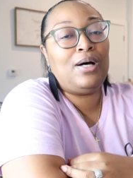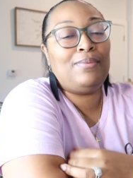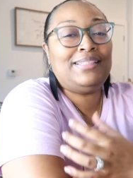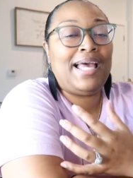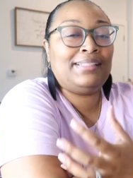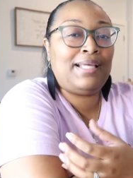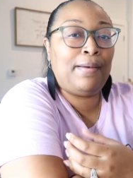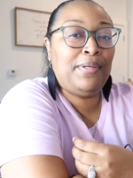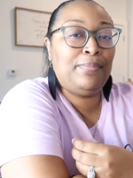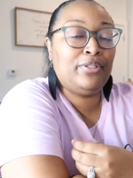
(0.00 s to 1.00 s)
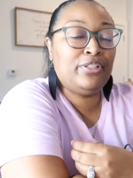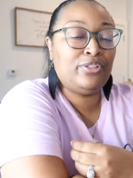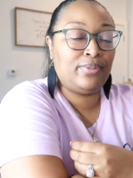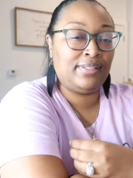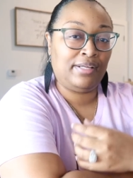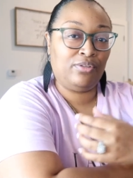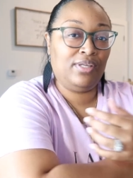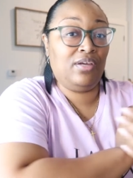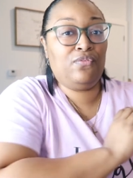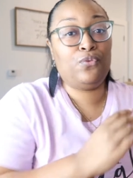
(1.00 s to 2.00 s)
always ask how people are doing now you
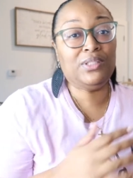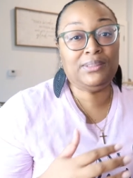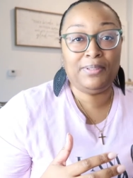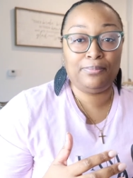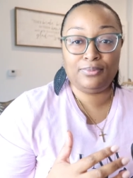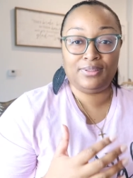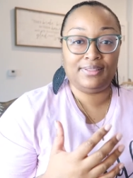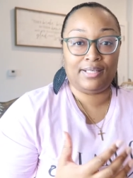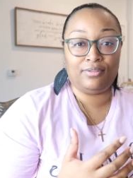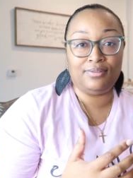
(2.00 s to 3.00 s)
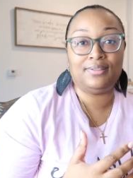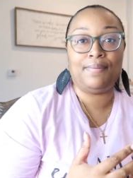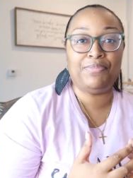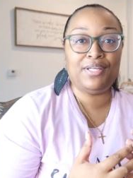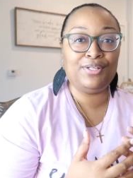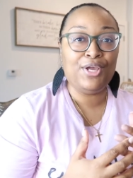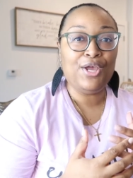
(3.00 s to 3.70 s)
can't force people to tell you something